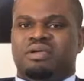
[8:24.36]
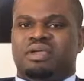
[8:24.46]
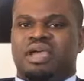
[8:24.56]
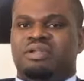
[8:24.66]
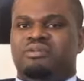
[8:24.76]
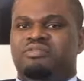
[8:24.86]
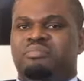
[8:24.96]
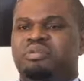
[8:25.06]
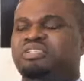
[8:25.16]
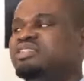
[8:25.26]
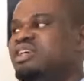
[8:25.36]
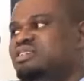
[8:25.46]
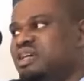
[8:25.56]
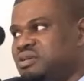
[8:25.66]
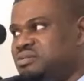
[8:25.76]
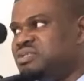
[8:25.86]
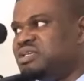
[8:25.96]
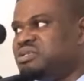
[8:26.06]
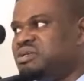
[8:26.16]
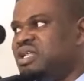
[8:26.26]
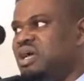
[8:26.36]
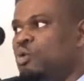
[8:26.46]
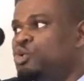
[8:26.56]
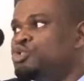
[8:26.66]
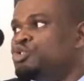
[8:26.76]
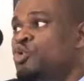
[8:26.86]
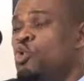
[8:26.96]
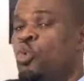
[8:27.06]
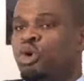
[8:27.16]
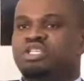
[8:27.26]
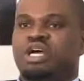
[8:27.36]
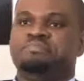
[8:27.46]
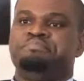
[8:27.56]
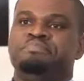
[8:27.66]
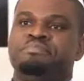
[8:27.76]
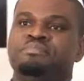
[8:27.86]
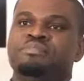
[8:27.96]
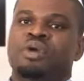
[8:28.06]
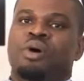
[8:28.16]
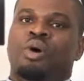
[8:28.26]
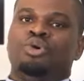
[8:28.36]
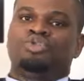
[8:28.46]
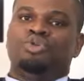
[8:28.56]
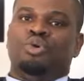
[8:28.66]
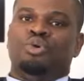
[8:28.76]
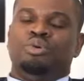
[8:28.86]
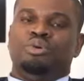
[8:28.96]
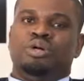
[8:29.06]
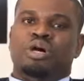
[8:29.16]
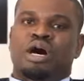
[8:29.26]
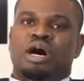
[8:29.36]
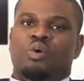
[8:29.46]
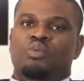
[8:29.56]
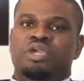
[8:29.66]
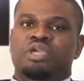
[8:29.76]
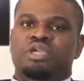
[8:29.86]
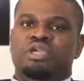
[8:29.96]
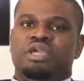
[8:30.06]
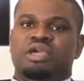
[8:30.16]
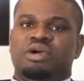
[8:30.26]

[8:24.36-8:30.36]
kind of a baseless accusation that holds no water. Also, we